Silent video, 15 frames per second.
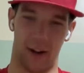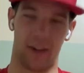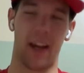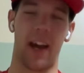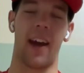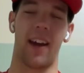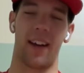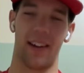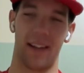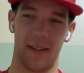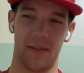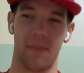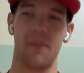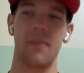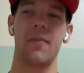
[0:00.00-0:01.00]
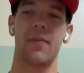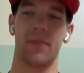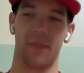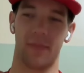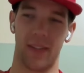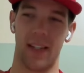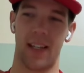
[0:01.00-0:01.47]
Wildwood. Okay.
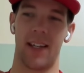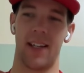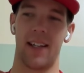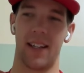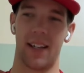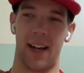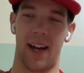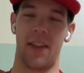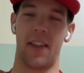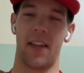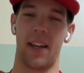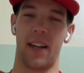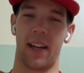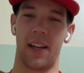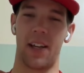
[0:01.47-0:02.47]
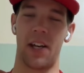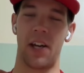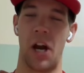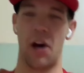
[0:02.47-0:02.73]
Yeah, I so think, that was my